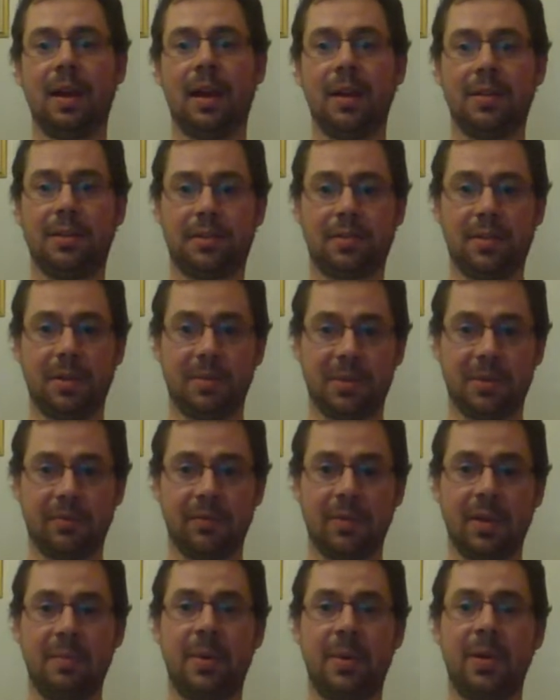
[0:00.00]
I stripped and
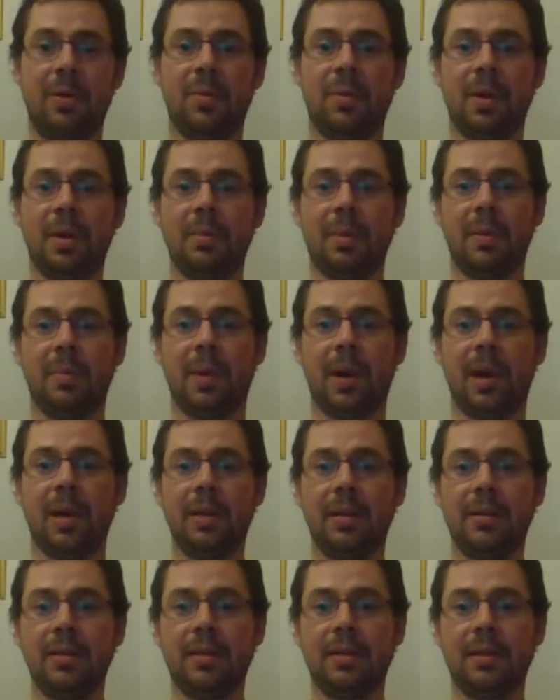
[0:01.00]
rebuilt one of my
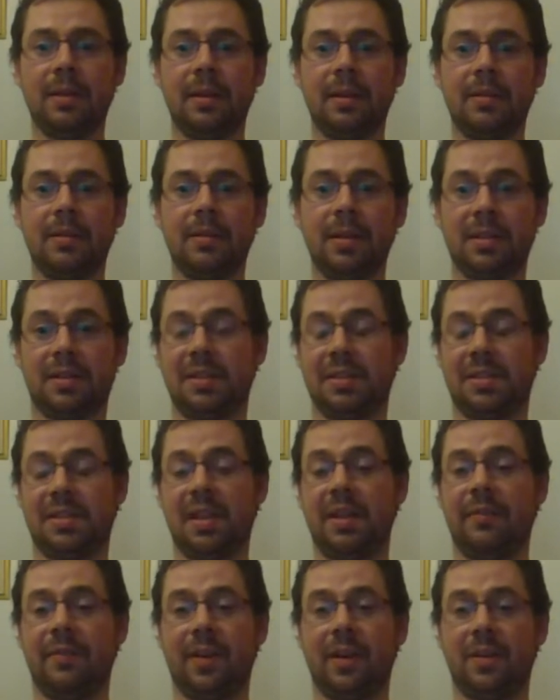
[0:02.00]
bikes just to
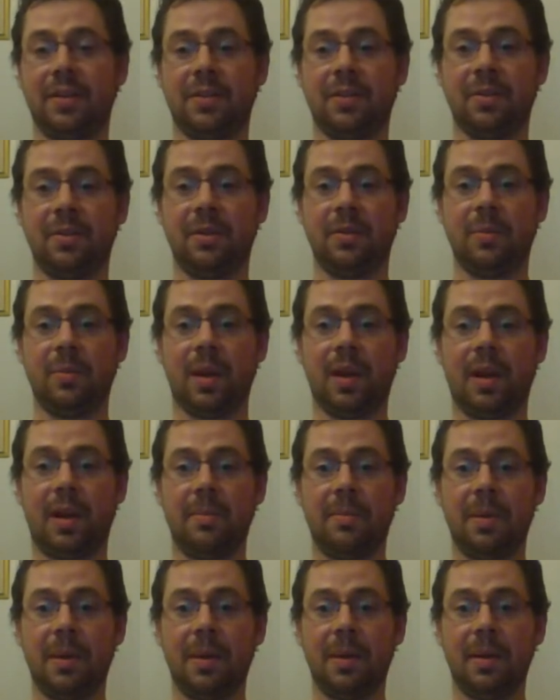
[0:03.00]
see if I could do it with one
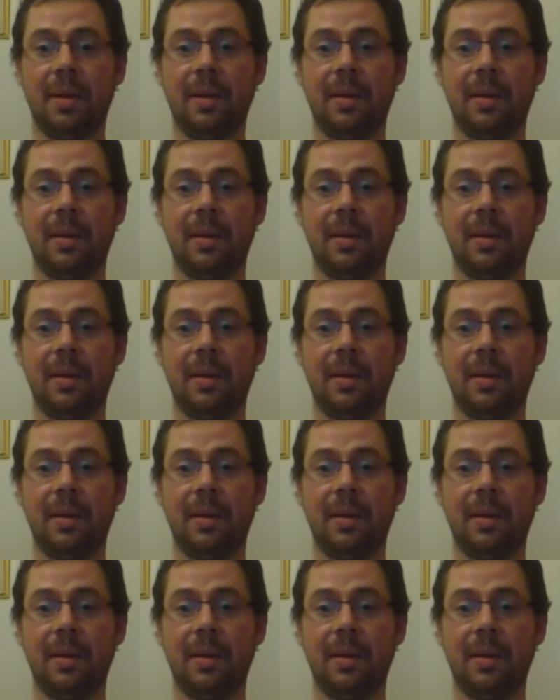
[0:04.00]
arm.